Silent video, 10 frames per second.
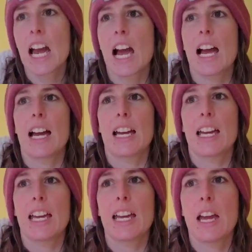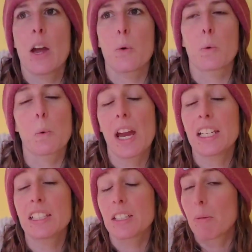I
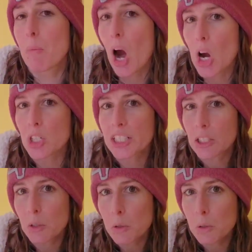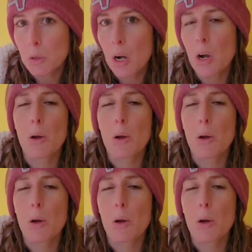read some article